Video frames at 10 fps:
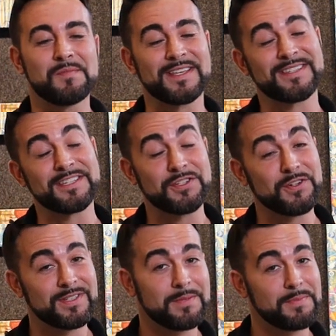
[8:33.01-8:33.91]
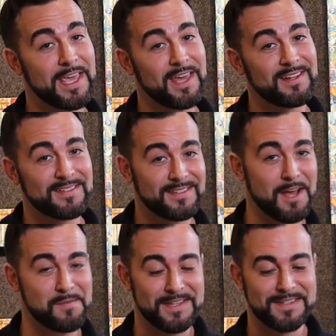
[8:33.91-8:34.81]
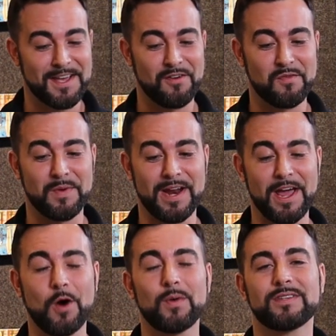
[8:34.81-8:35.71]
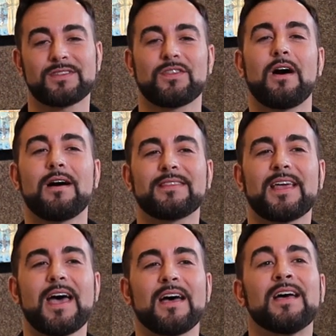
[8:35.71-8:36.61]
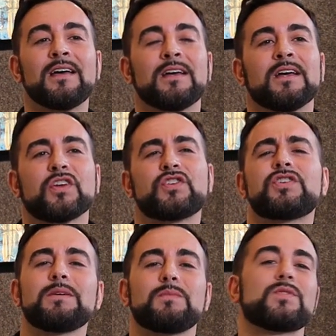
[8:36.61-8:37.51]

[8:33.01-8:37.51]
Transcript: My sister's the pianist, not myself. But I always thought that sheet